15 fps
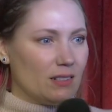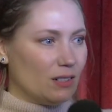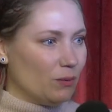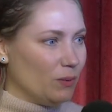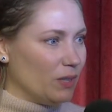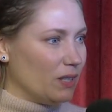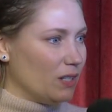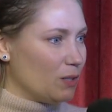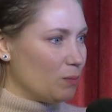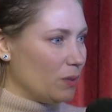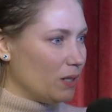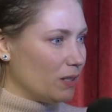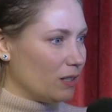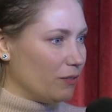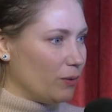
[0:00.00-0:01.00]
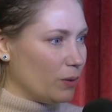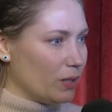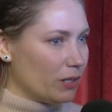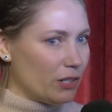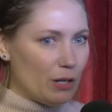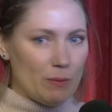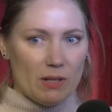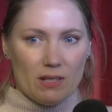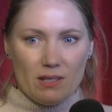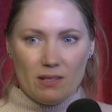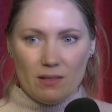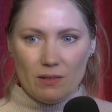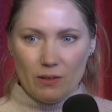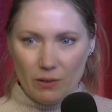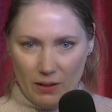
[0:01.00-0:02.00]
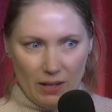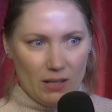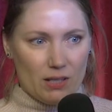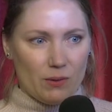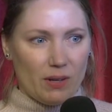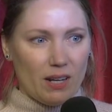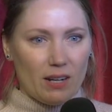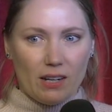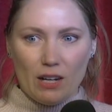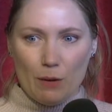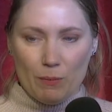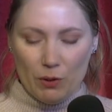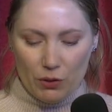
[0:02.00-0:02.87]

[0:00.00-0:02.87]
with this book, the 4 Agreements? Okay, so we got a couple.